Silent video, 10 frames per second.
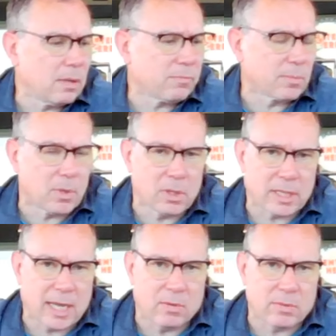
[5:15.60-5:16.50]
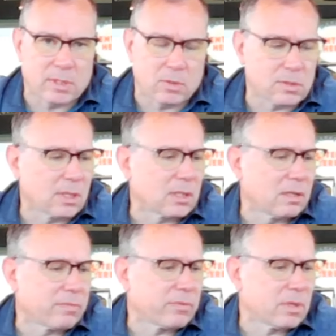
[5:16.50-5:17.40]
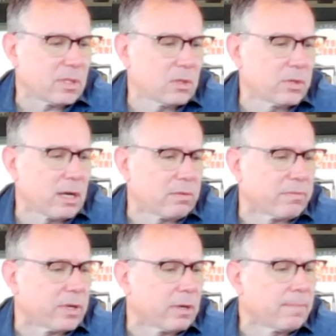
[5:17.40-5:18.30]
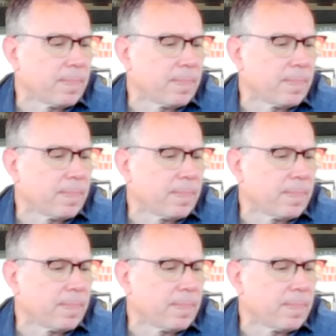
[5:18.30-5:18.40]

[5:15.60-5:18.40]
from all accounts, it looks like they've cleared out of there.